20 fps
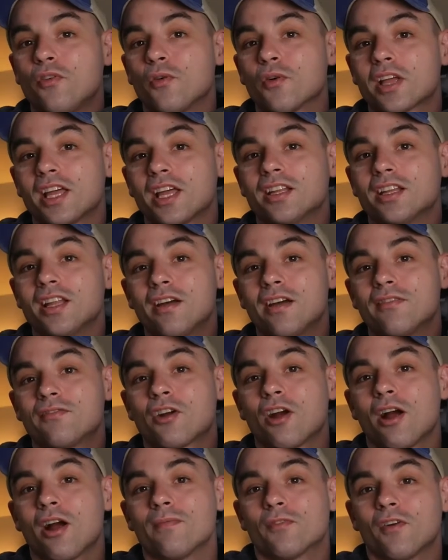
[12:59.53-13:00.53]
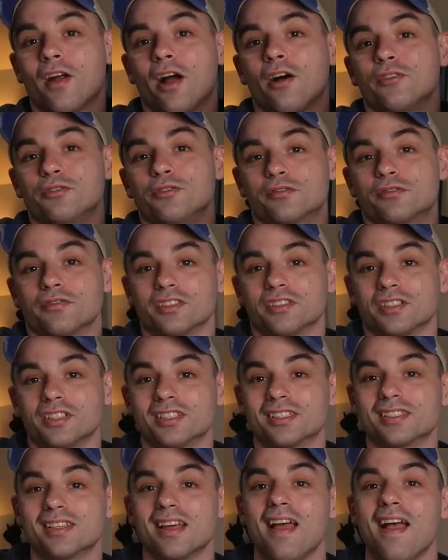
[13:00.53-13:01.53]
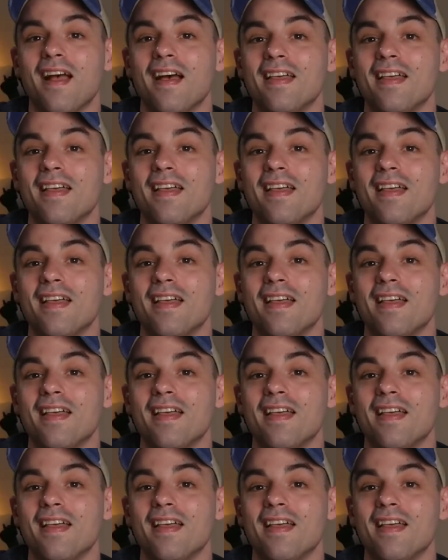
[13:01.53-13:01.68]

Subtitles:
of the camera can be controlled using the